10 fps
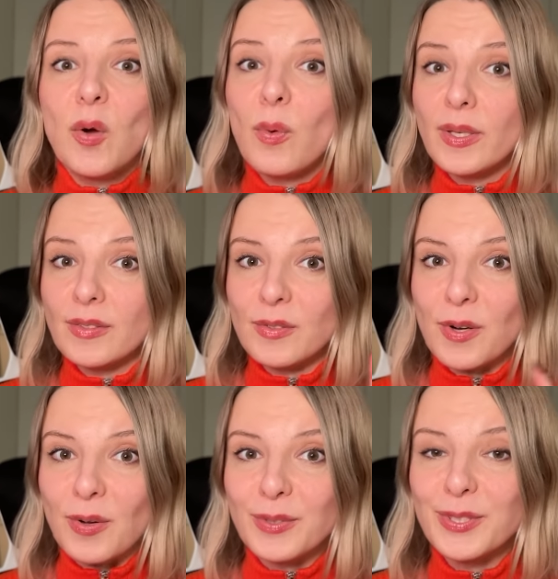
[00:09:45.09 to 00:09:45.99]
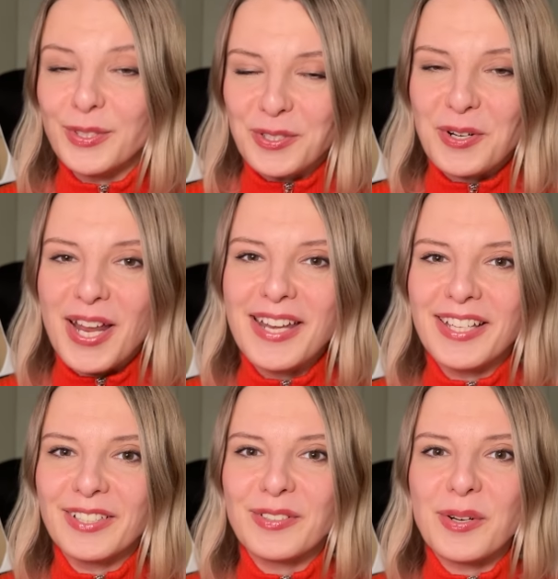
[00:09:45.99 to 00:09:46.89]
with drones,
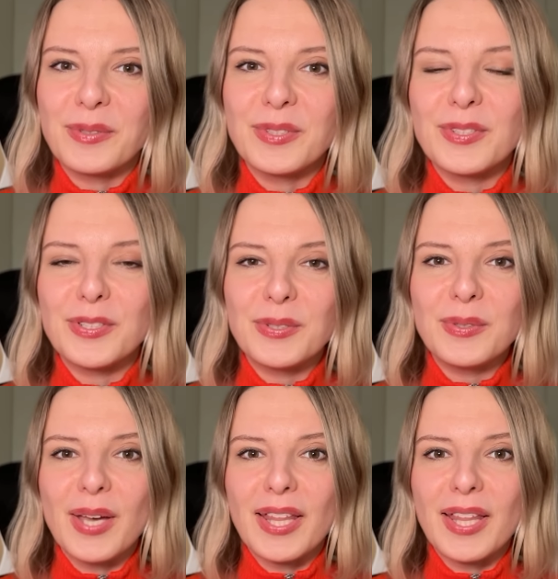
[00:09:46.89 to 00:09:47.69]
Ukrainian drones too,